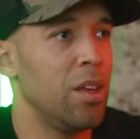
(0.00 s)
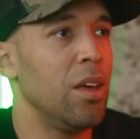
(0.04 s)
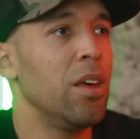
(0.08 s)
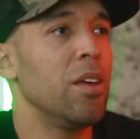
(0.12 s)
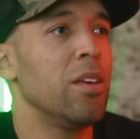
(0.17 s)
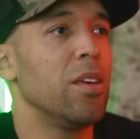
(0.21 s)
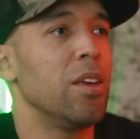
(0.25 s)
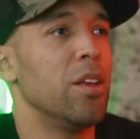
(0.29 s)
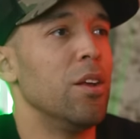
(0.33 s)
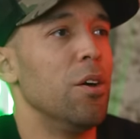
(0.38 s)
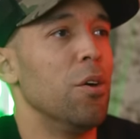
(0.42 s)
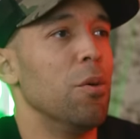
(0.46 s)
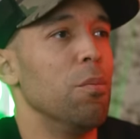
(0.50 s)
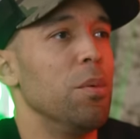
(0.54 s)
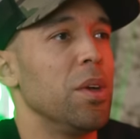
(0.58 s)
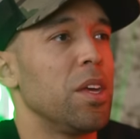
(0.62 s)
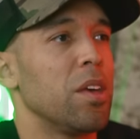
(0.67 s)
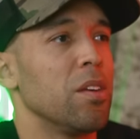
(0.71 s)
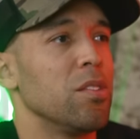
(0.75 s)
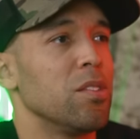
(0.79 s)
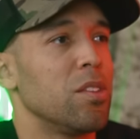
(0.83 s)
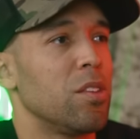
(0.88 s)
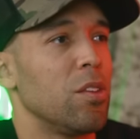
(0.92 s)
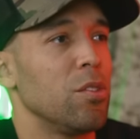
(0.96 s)
you know,
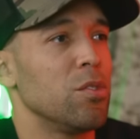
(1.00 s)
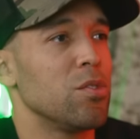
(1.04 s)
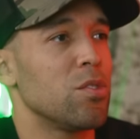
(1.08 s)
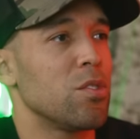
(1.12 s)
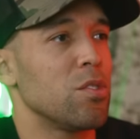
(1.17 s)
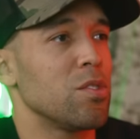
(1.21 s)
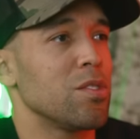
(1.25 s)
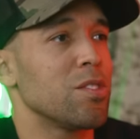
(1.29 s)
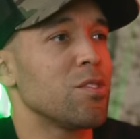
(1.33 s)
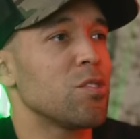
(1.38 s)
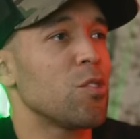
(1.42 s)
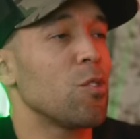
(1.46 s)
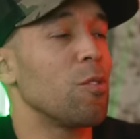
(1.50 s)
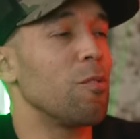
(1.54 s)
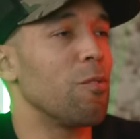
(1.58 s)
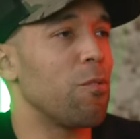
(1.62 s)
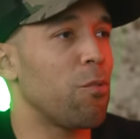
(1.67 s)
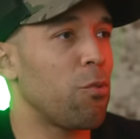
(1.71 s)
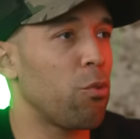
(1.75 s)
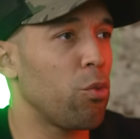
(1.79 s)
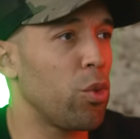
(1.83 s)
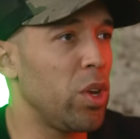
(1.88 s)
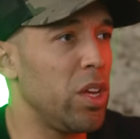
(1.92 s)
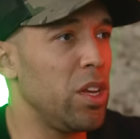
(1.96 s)
because there's, there's a certain
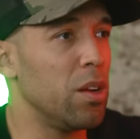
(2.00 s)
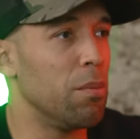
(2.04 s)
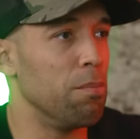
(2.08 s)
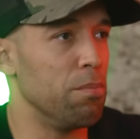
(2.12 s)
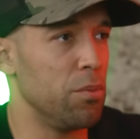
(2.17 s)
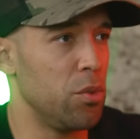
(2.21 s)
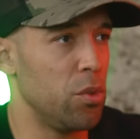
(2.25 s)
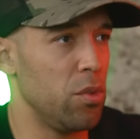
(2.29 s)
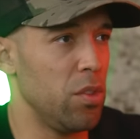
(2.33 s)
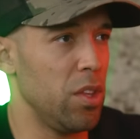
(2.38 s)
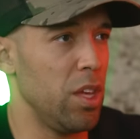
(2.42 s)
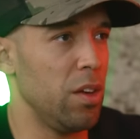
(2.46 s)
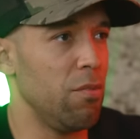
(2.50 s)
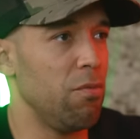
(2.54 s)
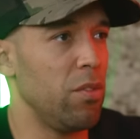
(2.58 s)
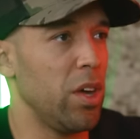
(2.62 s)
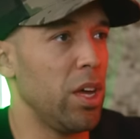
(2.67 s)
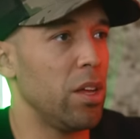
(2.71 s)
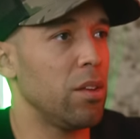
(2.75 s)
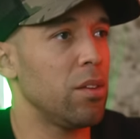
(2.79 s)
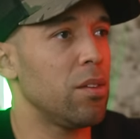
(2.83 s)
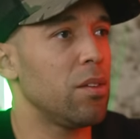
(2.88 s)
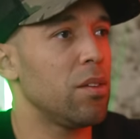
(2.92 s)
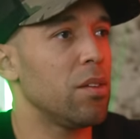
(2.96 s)
freedom to the
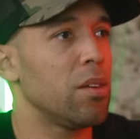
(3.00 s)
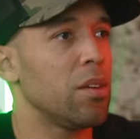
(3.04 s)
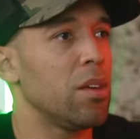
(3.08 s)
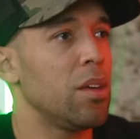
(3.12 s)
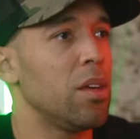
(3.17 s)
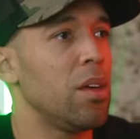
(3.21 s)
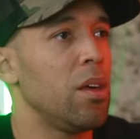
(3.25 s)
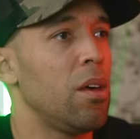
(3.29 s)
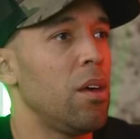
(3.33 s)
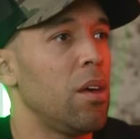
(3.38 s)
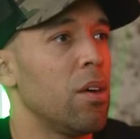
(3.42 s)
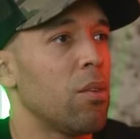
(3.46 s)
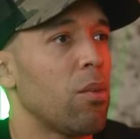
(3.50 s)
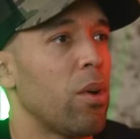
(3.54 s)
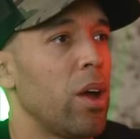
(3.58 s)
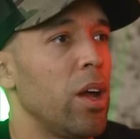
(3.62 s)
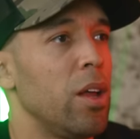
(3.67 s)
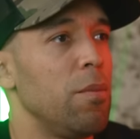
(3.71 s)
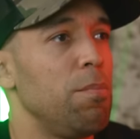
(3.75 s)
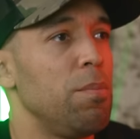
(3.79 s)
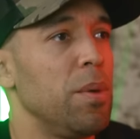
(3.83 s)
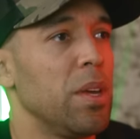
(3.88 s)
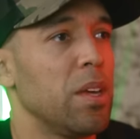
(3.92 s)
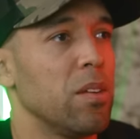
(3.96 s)
event,
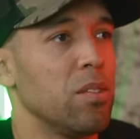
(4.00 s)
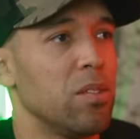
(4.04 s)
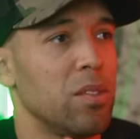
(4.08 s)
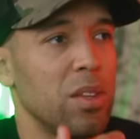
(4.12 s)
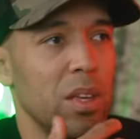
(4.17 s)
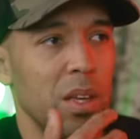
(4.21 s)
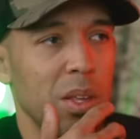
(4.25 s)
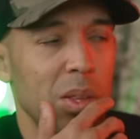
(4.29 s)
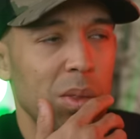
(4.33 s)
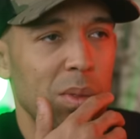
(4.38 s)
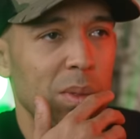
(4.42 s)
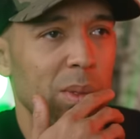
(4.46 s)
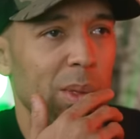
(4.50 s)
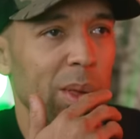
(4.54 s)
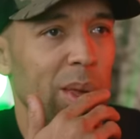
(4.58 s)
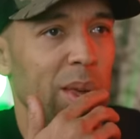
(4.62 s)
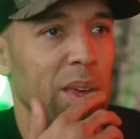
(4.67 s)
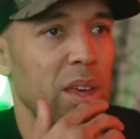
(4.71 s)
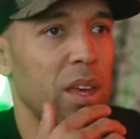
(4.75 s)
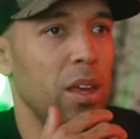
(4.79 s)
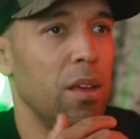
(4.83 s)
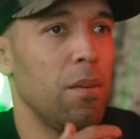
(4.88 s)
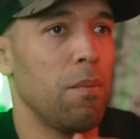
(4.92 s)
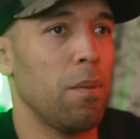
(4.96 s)
right? Because that
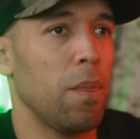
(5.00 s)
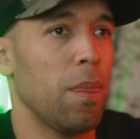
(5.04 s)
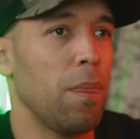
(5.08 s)
the,